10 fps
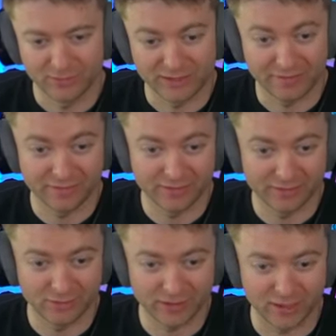Definitely
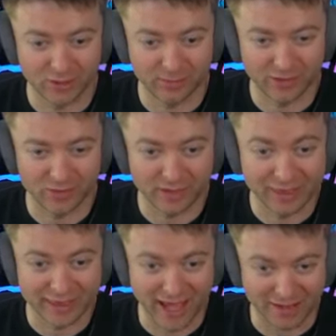don't care about
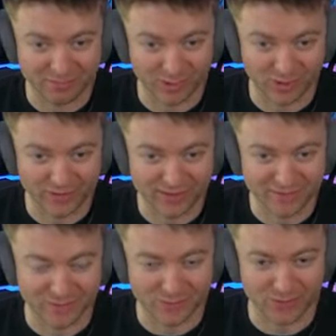that pawn, that's
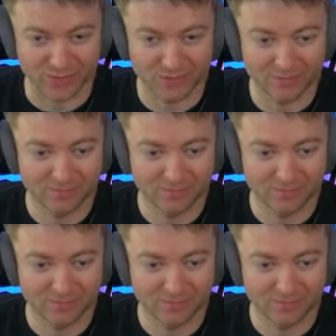for sure.